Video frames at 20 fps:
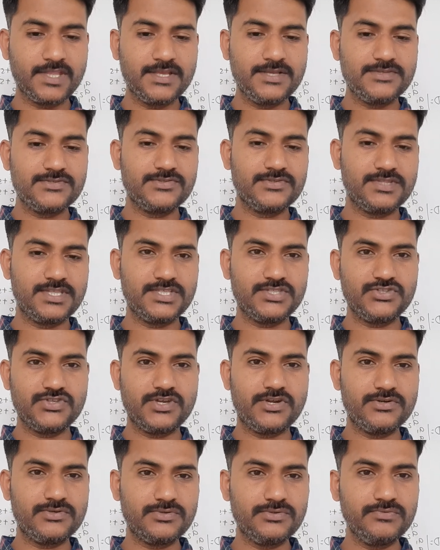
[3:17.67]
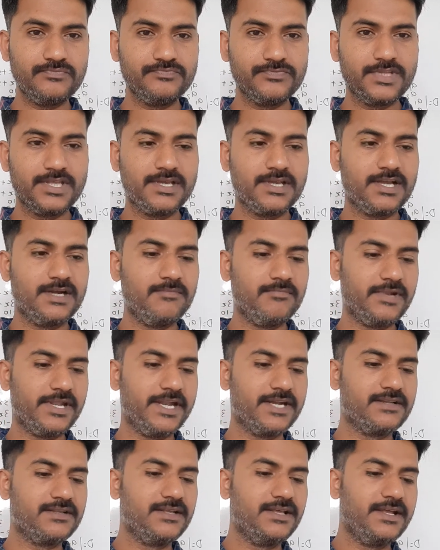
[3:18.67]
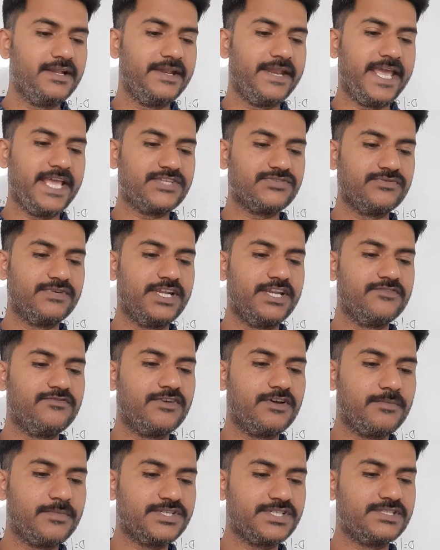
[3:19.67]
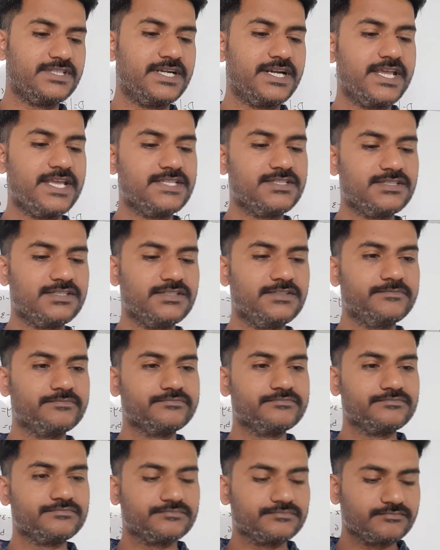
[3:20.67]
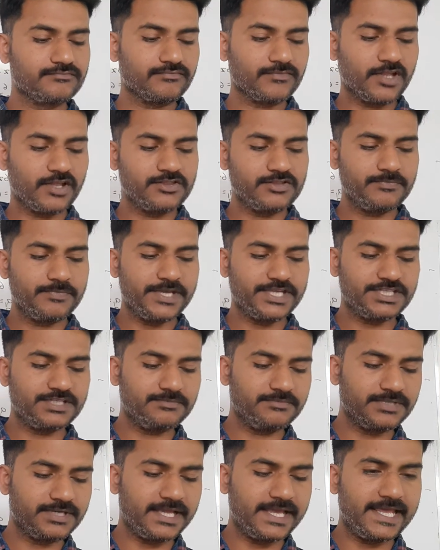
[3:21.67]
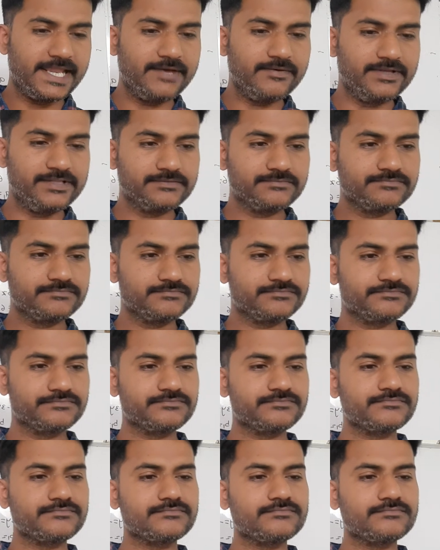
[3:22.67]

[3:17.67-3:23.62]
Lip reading: So this you have to complete. Next one information, that is on the page number 11.